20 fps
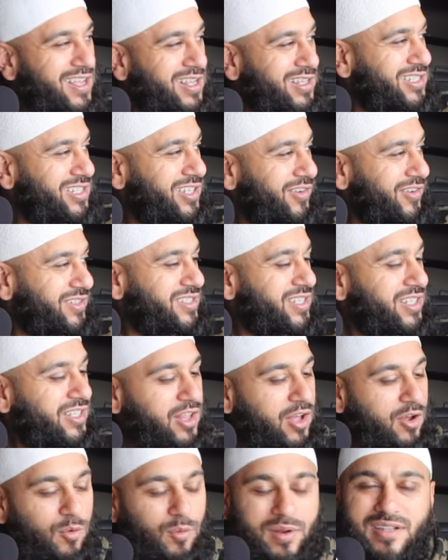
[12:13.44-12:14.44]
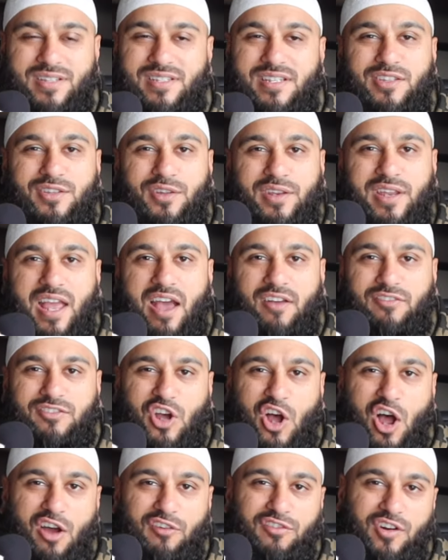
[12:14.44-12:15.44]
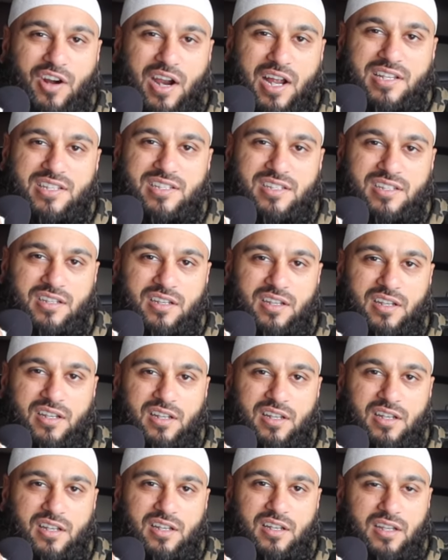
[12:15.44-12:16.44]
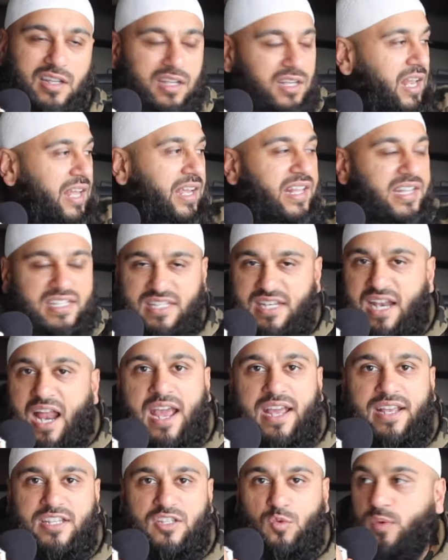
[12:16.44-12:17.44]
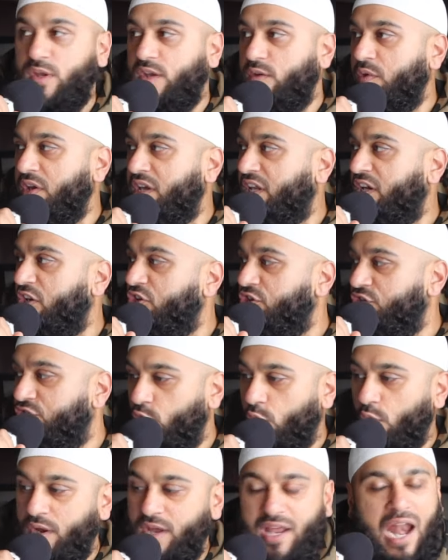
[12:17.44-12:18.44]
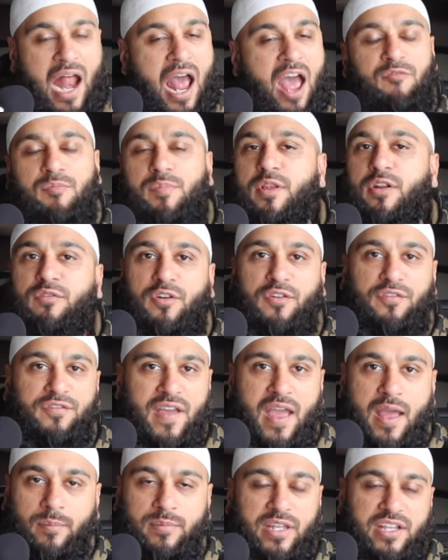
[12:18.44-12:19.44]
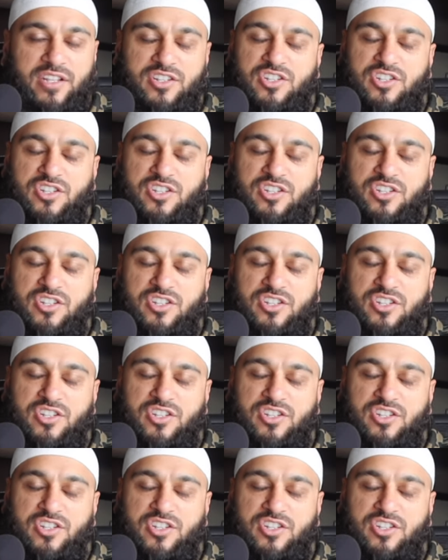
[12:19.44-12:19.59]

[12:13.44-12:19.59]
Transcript: Seriously though, what does this dunya have to offer us? Like it's nice, we, we can enjoy it. I have beautiful family